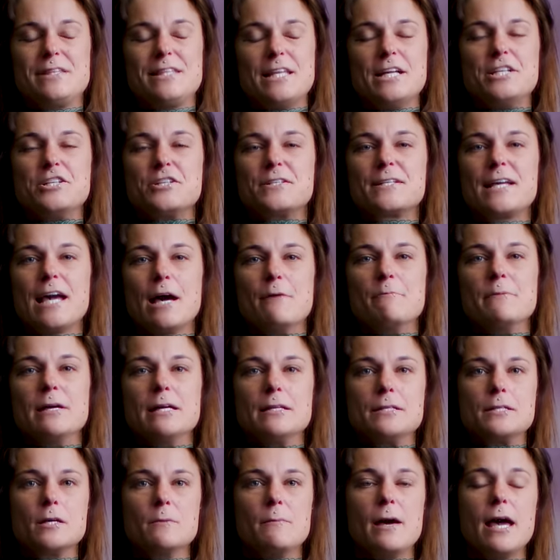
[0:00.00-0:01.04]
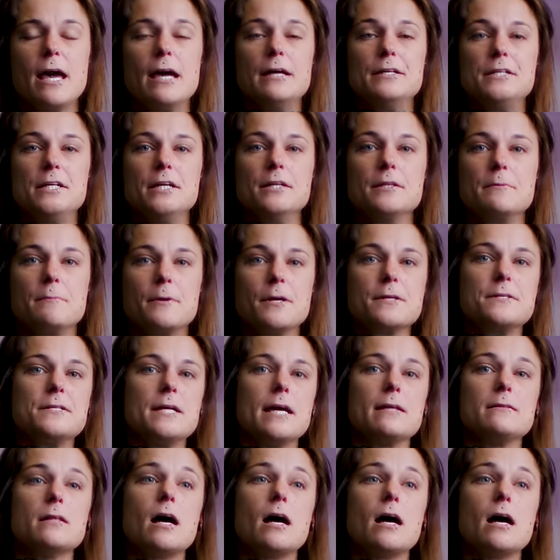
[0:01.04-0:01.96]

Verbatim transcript: they just kept me until my 18th birthday.